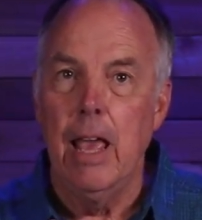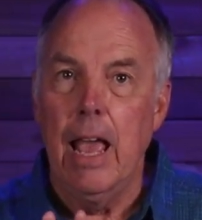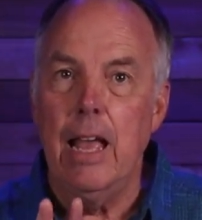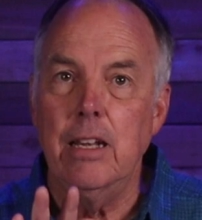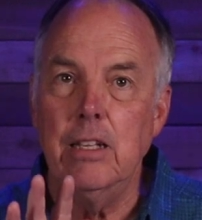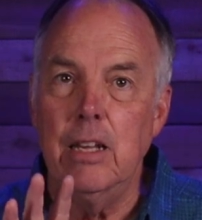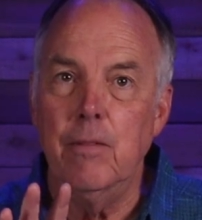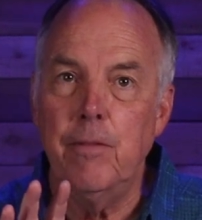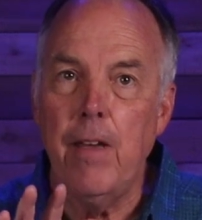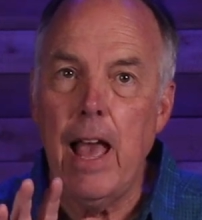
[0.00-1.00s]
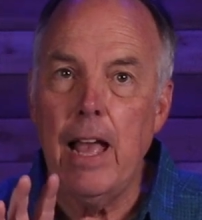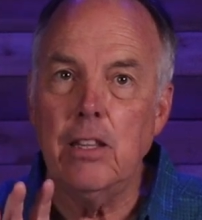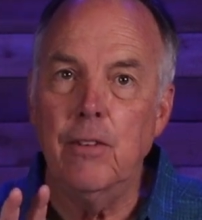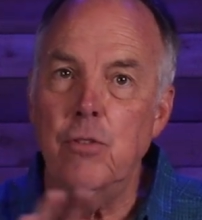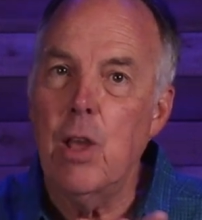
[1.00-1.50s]
And in
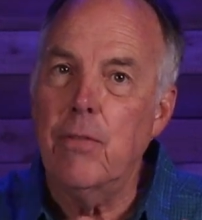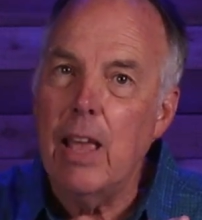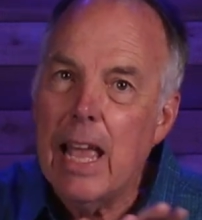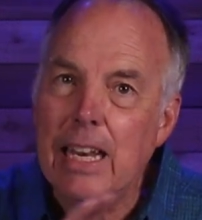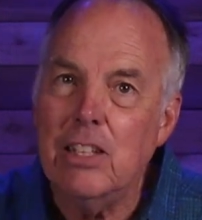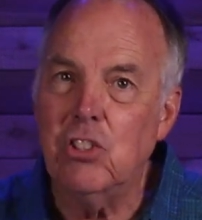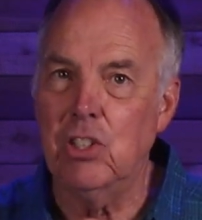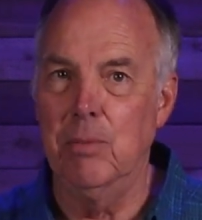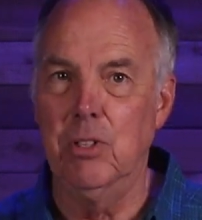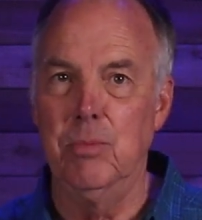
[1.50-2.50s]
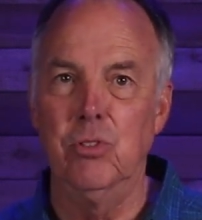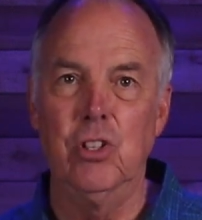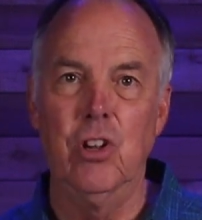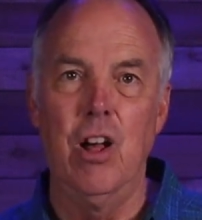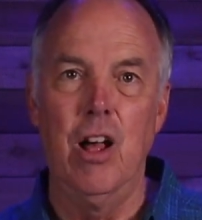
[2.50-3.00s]
fact, if you have any symptoms
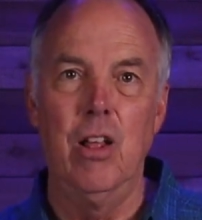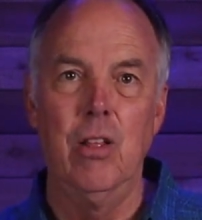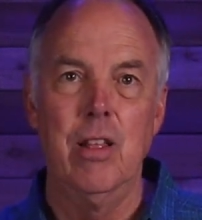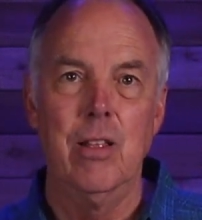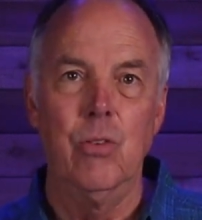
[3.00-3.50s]
at all,